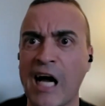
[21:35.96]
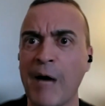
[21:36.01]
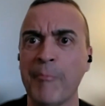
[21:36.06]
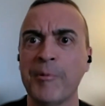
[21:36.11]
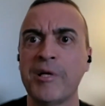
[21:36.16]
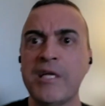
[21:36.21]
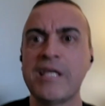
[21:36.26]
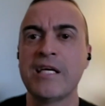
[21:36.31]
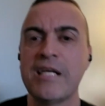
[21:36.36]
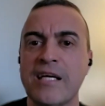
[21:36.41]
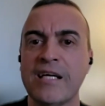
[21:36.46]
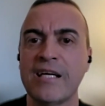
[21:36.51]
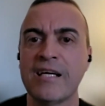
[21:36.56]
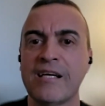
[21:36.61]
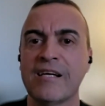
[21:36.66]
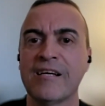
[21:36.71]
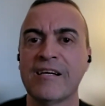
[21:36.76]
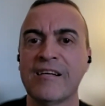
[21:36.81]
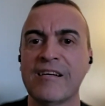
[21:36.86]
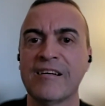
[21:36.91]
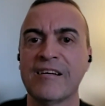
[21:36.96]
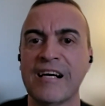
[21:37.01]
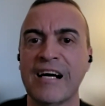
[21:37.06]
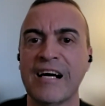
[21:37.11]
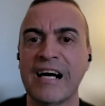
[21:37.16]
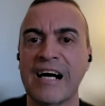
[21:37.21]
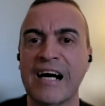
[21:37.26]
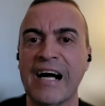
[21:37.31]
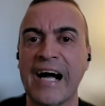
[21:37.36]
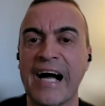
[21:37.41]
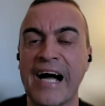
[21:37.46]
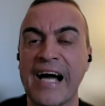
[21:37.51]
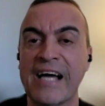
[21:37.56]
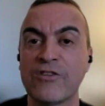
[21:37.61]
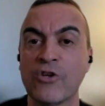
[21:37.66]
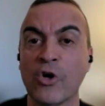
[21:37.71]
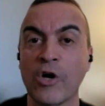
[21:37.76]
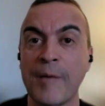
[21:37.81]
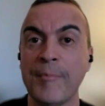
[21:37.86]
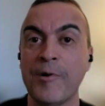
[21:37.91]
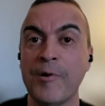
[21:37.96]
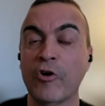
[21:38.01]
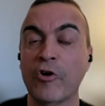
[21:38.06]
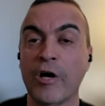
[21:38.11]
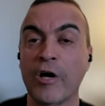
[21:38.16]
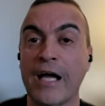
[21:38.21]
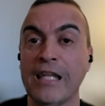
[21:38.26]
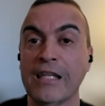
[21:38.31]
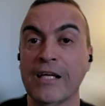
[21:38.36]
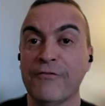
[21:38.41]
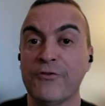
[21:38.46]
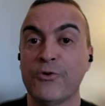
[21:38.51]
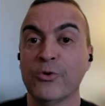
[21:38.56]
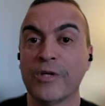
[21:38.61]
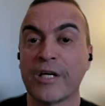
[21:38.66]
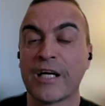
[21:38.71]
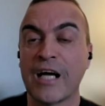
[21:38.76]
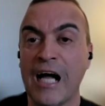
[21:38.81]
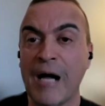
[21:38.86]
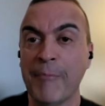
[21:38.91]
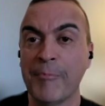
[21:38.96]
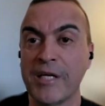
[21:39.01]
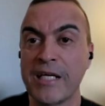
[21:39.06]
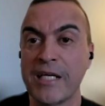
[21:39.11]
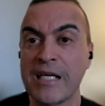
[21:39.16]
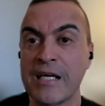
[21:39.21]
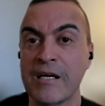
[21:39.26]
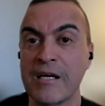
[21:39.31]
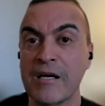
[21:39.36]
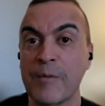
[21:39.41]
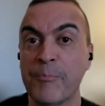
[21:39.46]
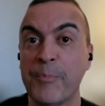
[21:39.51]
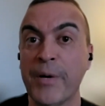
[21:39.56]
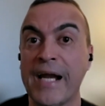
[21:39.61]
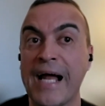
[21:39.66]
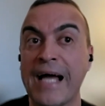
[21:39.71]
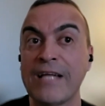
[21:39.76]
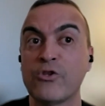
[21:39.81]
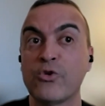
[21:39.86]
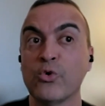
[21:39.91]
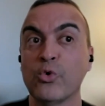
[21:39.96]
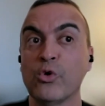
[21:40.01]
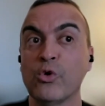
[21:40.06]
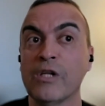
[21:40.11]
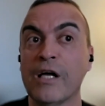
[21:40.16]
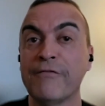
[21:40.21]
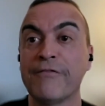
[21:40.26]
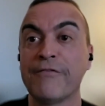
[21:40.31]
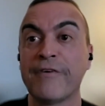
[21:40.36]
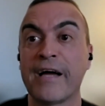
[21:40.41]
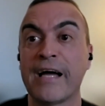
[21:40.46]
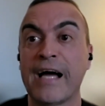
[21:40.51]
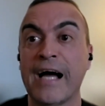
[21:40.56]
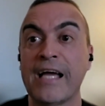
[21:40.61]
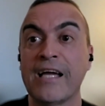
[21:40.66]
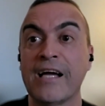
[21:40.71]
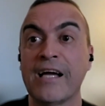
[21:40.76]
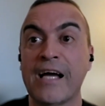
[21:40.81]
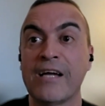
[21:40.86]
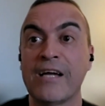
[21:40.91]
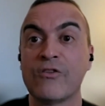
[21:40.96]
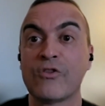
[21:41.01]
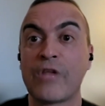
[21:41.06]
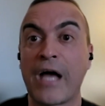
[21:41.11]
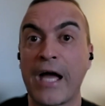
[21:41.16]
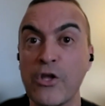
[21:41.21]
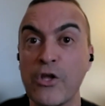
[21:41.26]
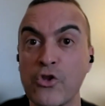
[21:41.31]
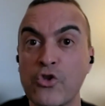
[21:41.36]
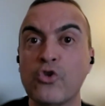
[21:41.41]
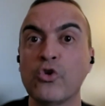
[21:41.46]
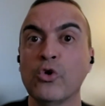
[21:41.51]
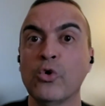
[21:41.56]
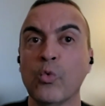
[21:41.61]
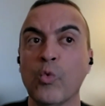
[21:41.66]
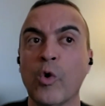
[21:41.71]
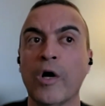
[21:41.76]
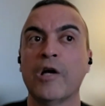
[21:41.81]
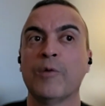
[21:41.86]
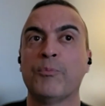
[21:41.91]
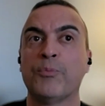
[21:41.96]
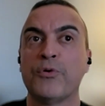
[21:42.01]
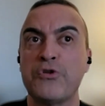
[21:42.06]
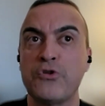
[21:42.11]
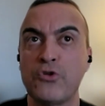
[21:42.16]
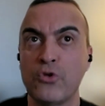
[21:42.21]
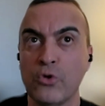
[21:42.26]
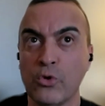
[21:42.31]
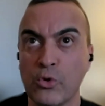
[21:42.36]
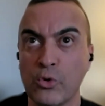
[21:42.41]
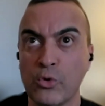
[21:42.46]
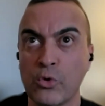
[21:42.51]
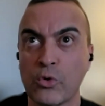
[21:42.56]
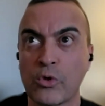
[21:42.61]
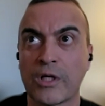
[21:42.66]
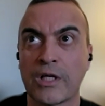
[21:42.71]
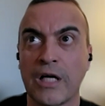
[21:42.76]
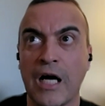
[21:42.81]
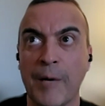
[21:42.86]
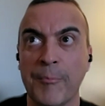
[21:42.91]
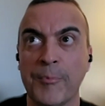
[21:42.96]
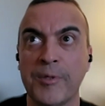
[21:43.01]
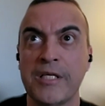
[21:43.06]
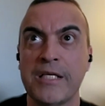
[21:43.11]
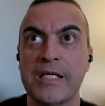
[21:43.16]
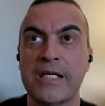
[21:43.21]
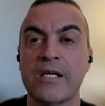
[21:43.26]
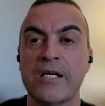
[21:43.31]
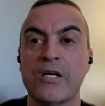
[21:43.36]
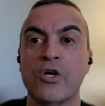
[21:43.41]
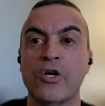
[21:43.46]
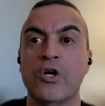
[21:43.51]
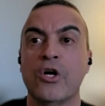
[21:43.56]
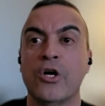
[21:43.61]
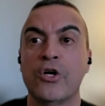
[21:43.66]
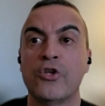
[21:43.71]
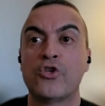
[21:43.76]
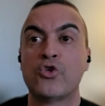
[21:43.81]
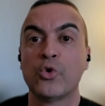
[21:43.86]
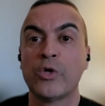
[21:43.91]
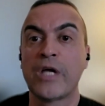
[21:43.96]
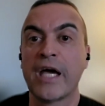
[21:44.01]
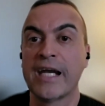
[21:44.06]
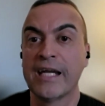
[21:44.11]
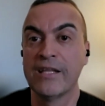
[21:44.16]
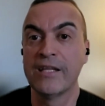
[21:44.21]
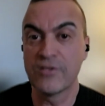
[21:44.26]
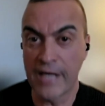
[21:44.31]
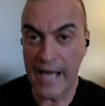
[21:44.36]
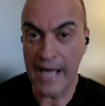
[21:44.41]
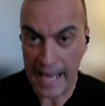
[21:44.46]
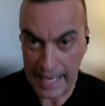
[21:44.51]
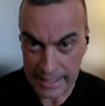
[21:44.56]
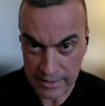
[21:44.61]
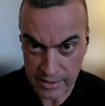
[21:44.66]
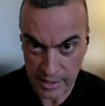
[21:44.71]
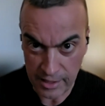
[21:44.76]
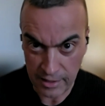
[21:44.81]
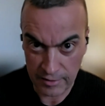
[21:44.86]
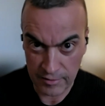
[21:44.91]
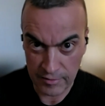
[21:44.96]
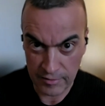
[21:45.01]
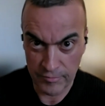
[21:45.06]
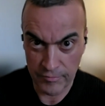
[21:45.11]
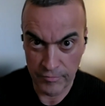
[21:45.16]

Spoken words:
comedy, don't get me wrong, I love doing comedy, but I do love I do want to pursue comedy to get into acting.